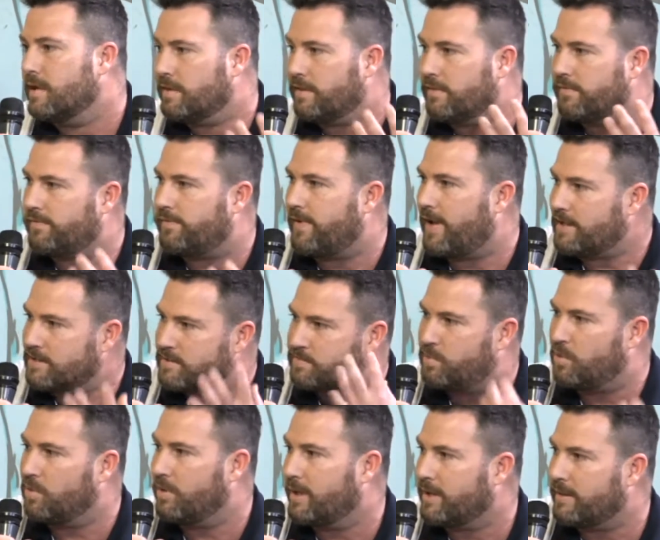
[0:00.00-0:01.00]
the fans
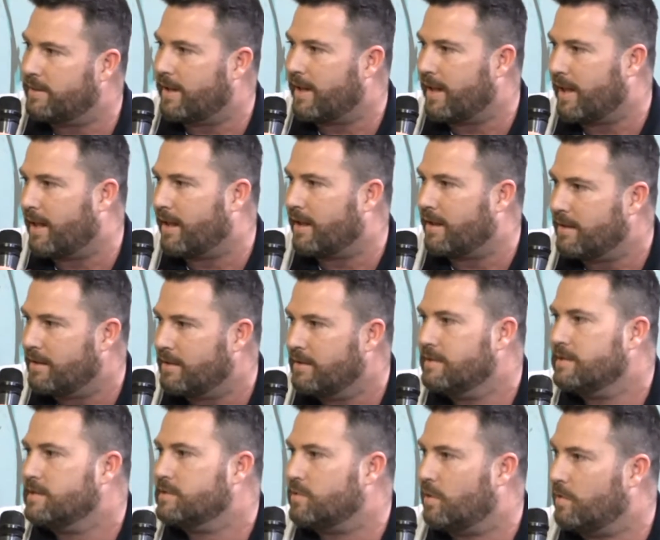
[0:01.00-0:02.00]
pull in the air.
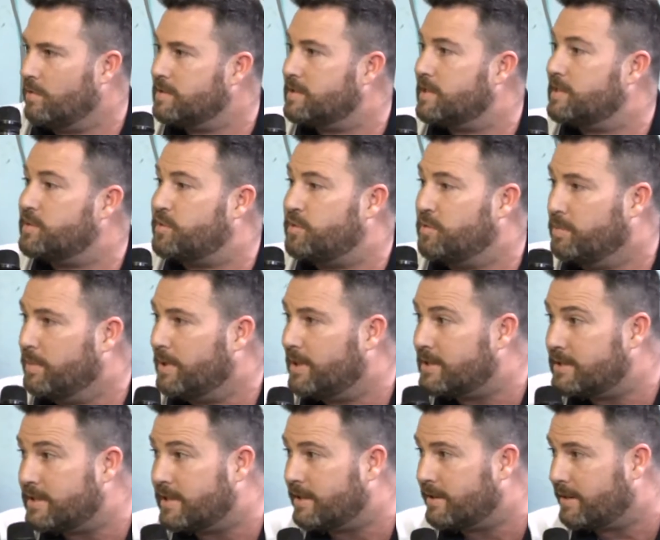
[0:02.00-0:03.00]
As long as there's
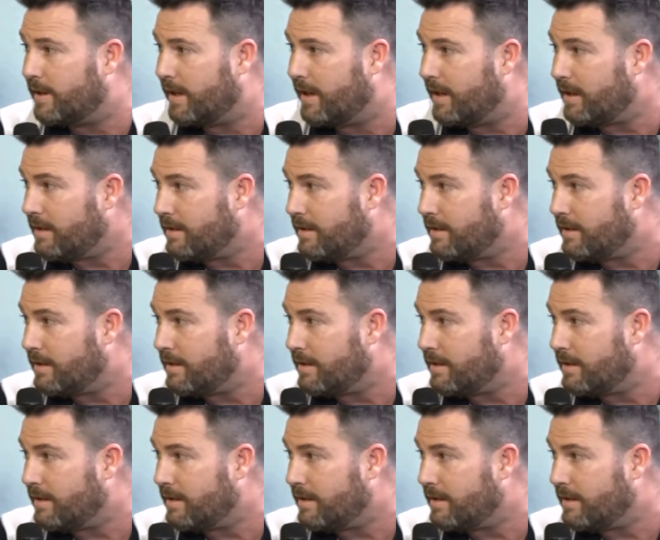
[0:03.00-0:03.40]
humidity in the air,